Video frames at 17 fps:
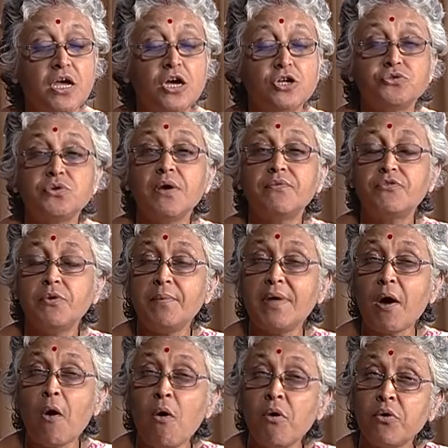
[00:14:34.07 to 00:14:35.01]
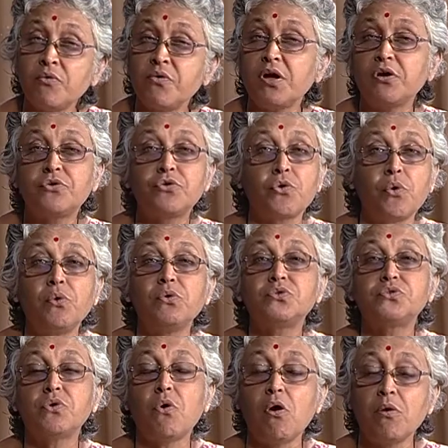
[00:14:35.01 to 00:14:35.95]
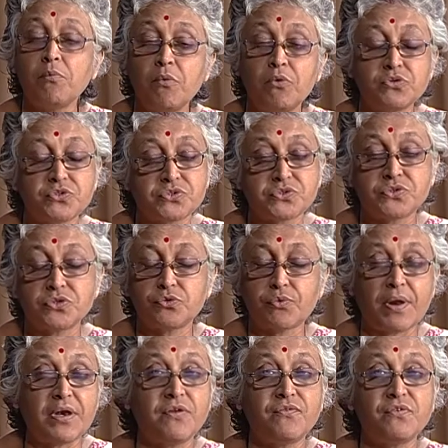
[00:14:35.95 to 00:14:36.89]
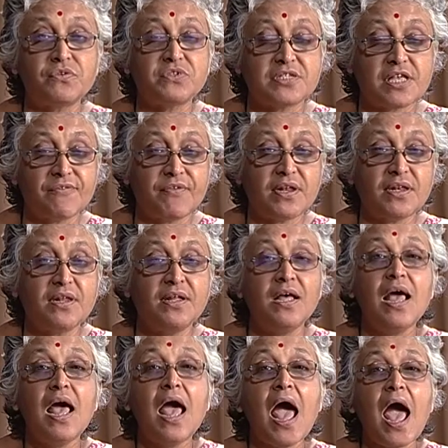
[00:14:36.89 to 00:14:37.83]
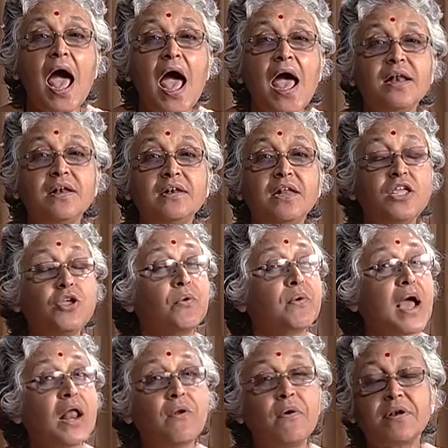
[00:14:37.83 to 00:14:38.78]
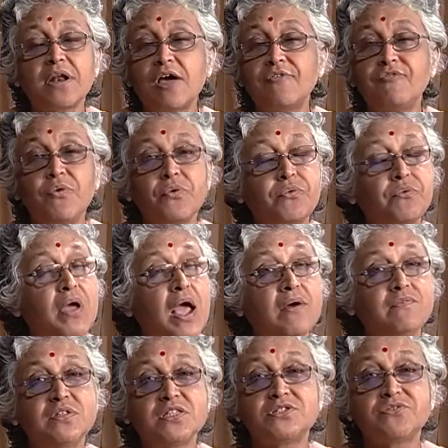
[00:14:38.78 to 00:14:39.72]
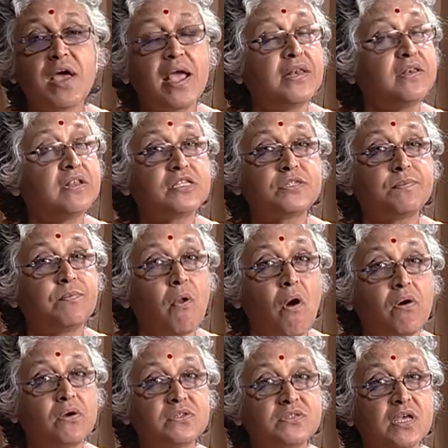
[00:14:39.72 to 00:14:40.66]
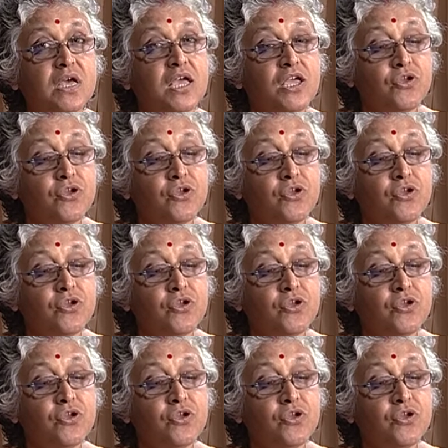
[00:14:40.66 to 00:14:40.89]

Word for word: So you have to be on your toes almost 24 7 and you cannot afford to have these writer's blocks.